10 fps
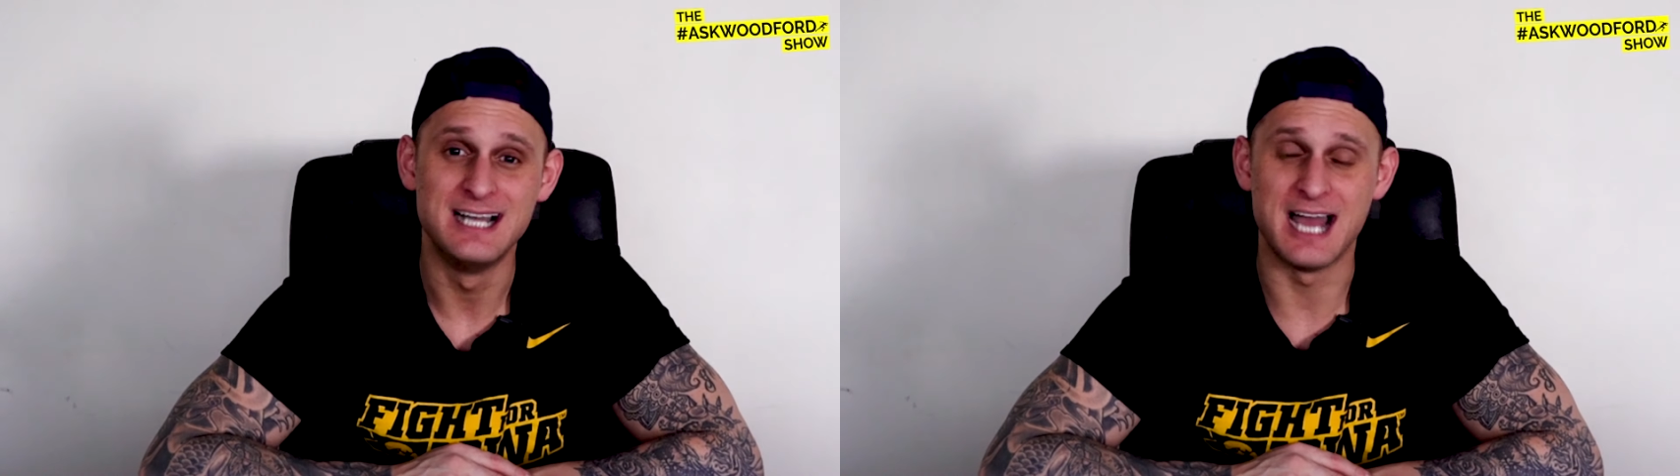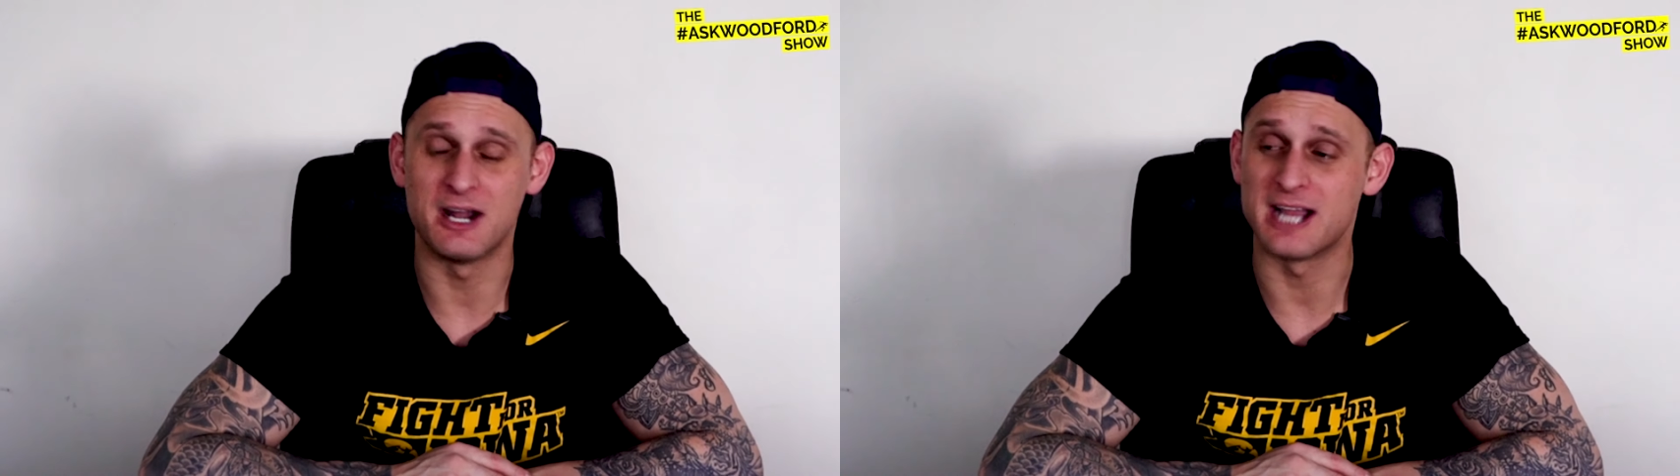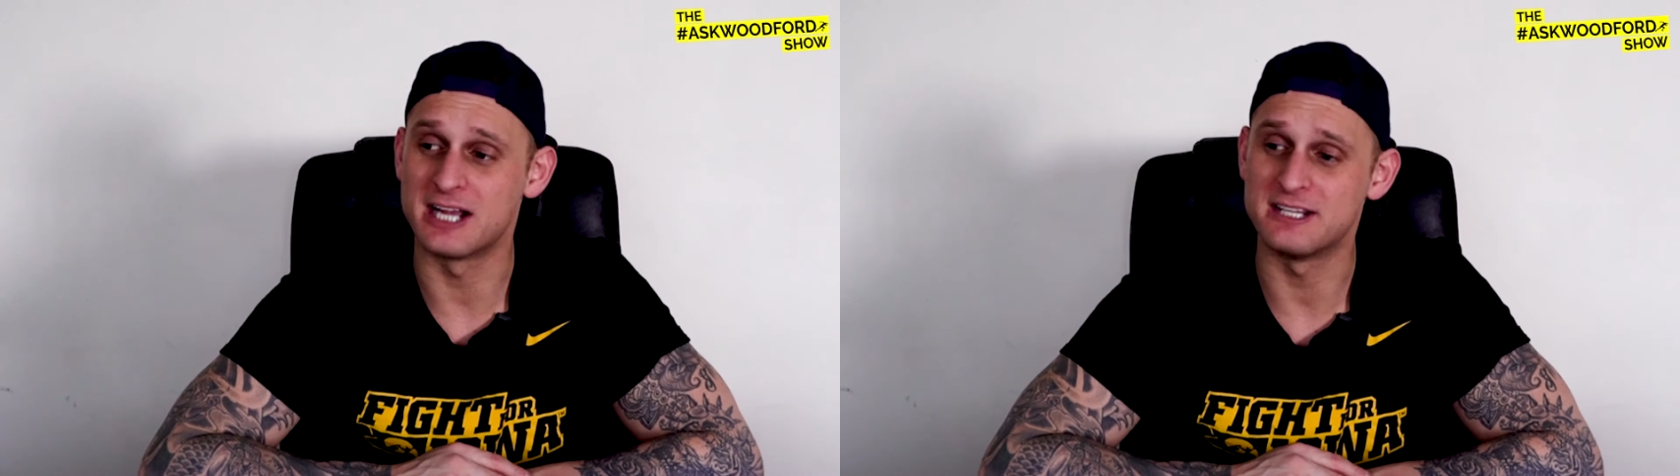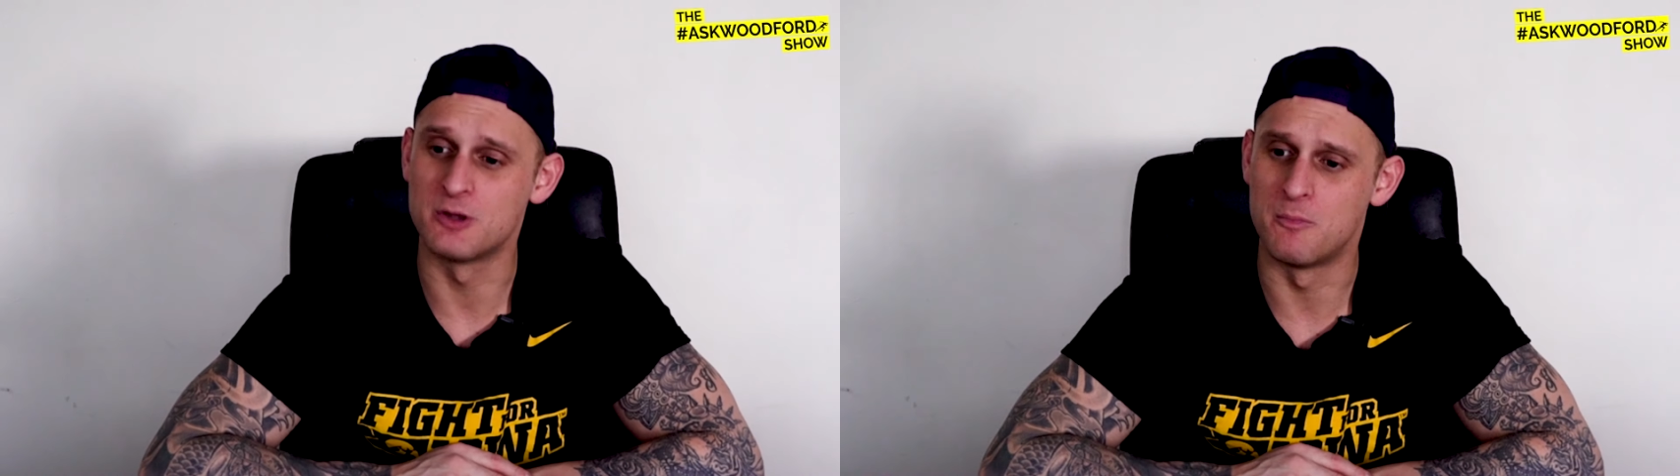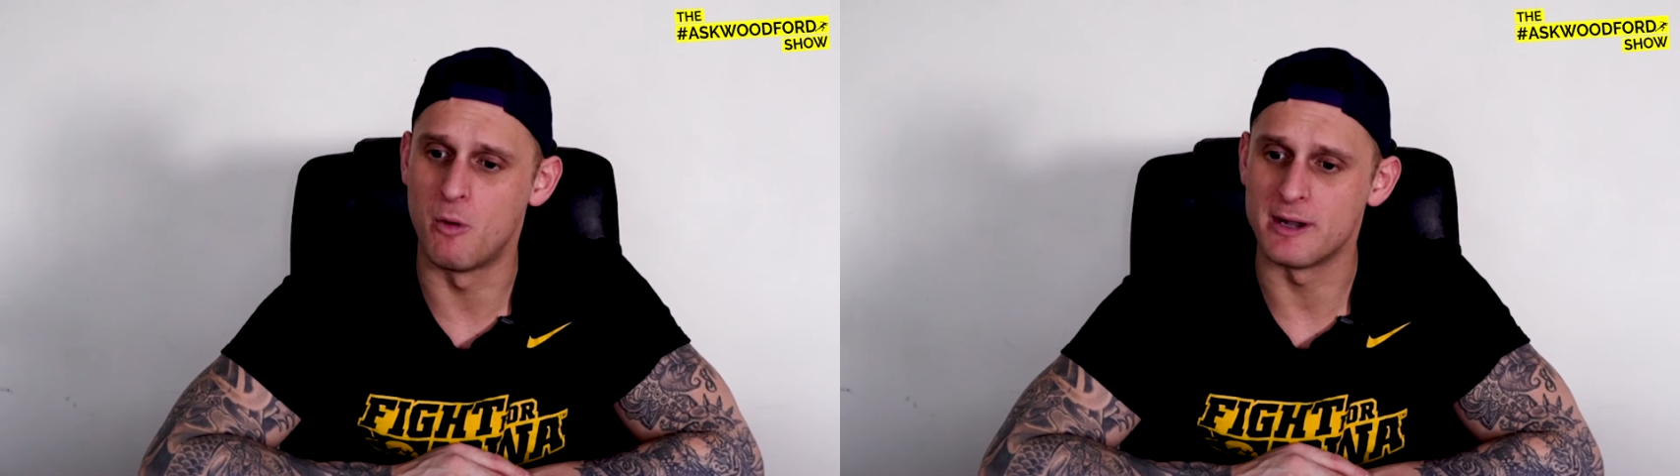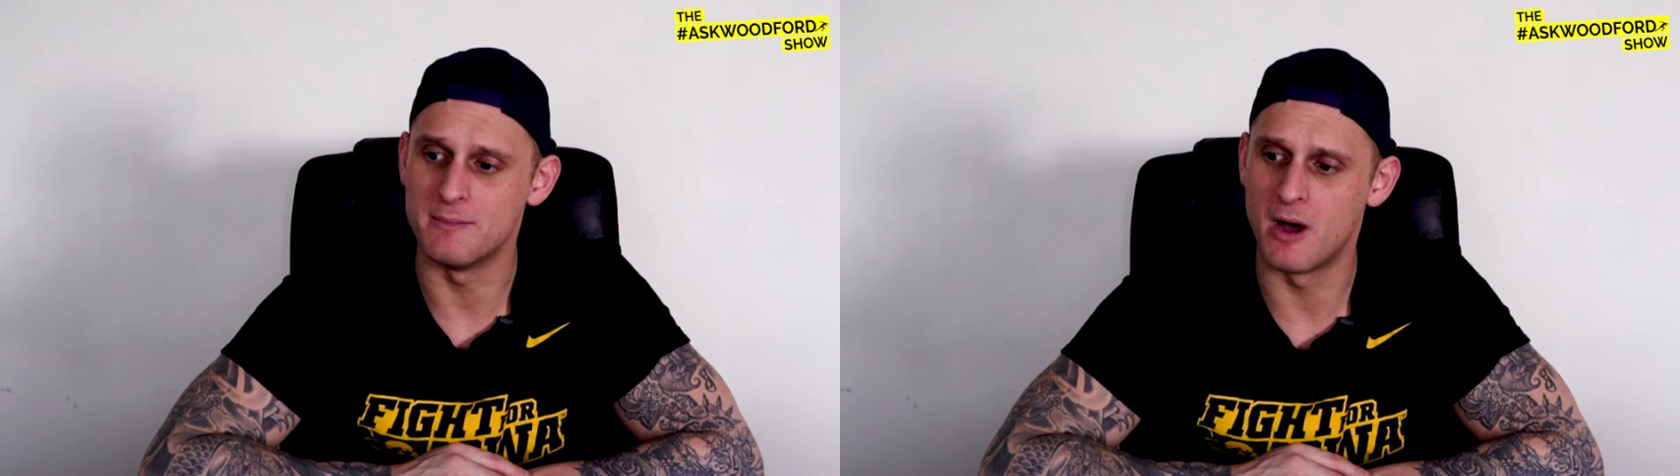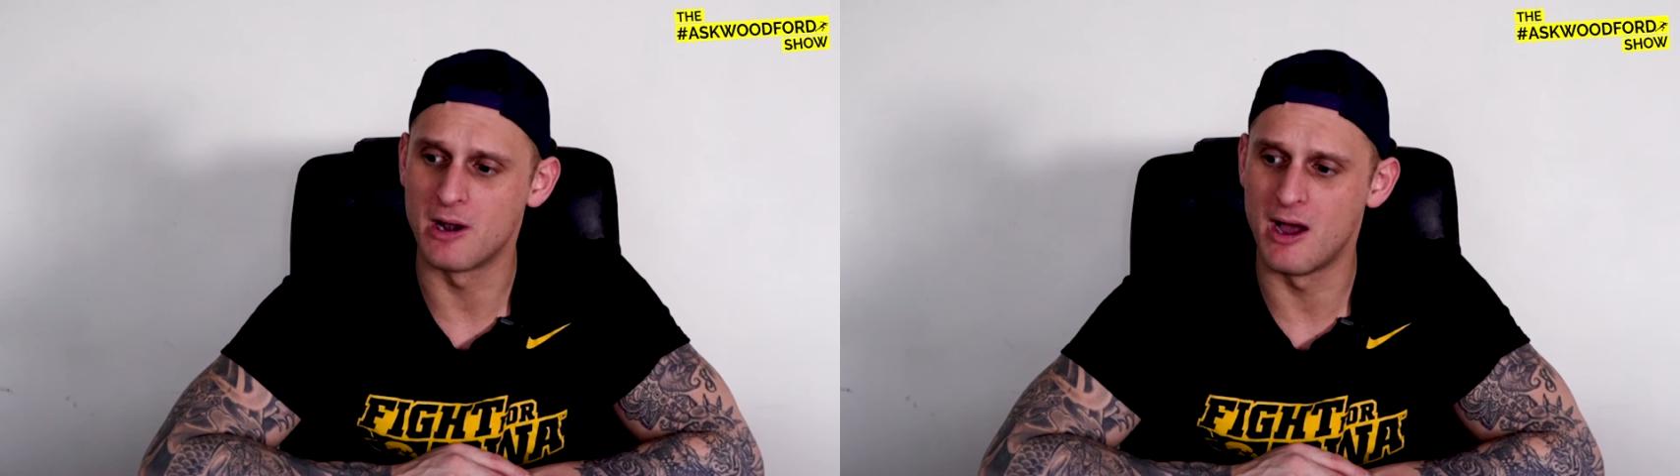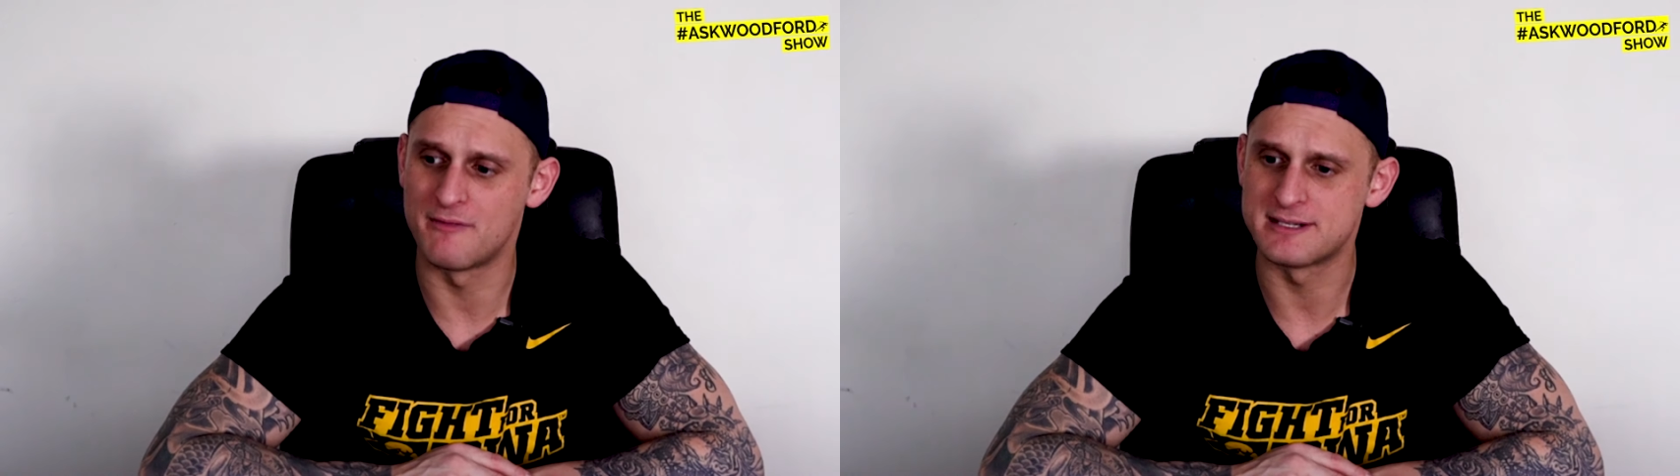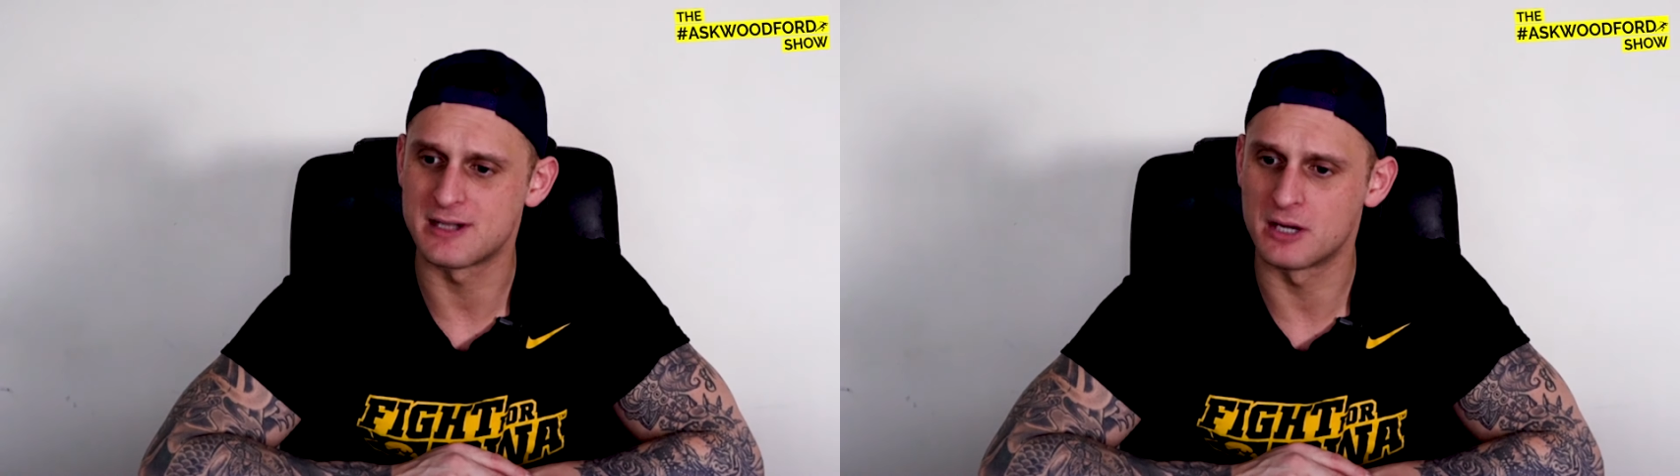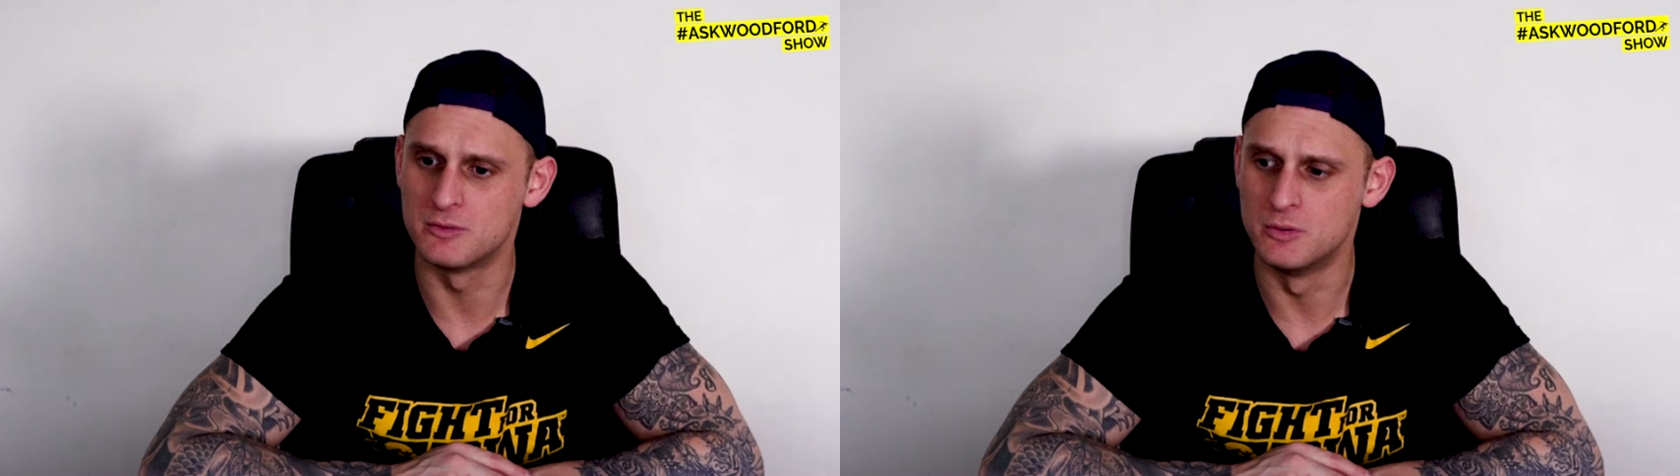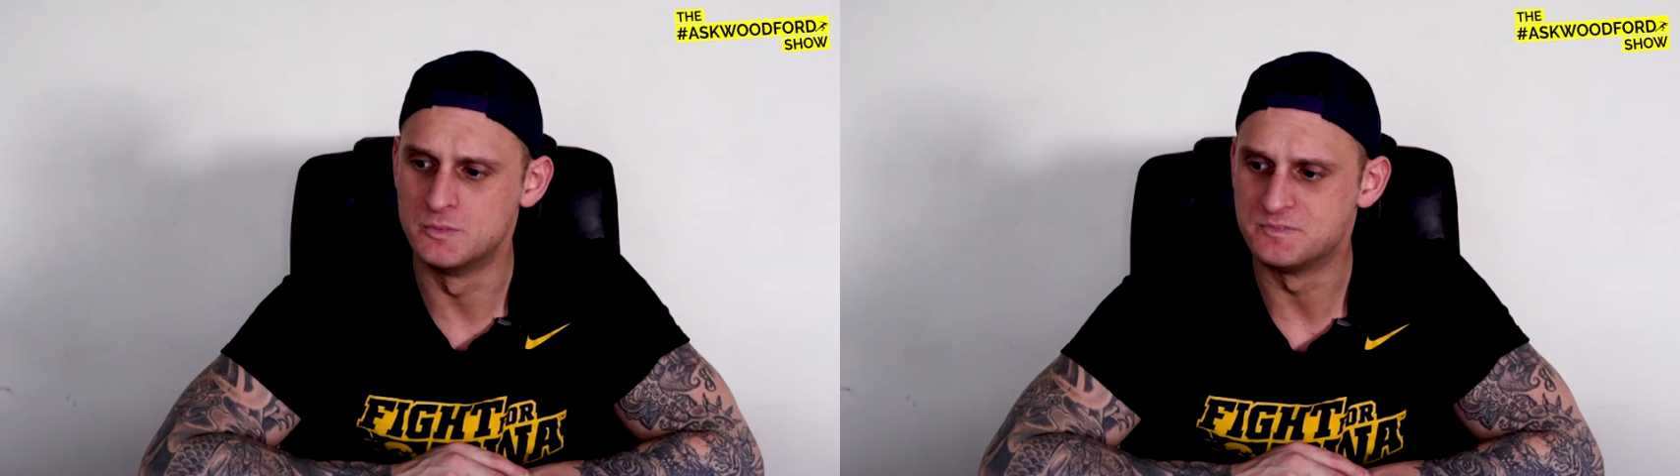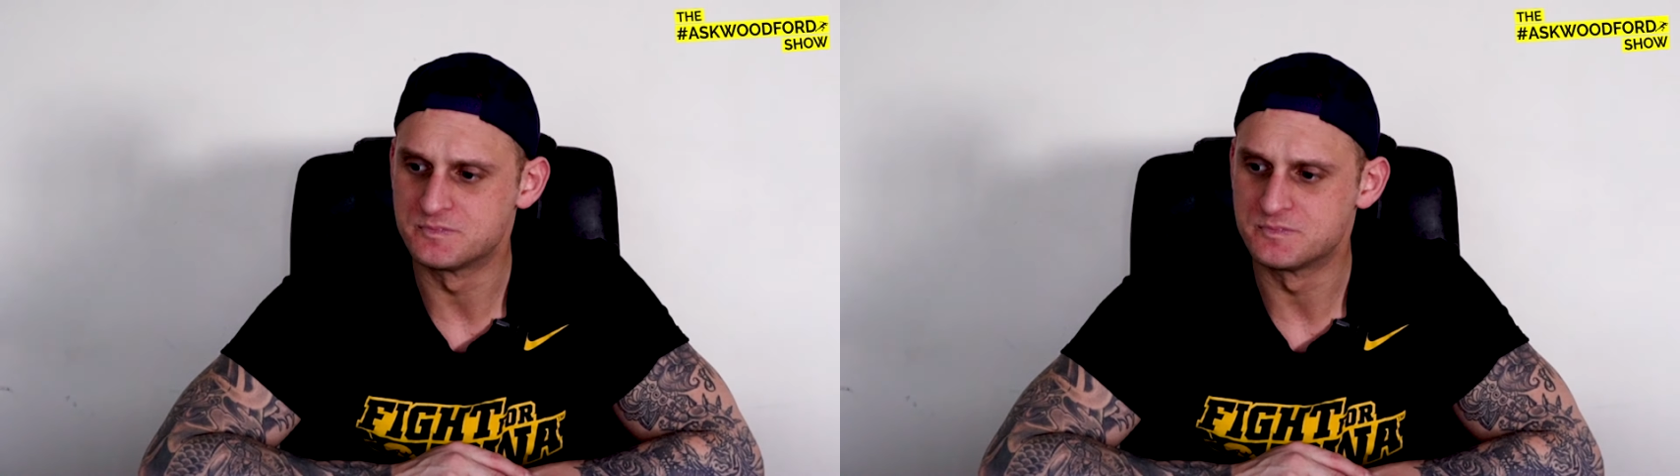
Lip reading: And I get to a point in my life, it's like, well,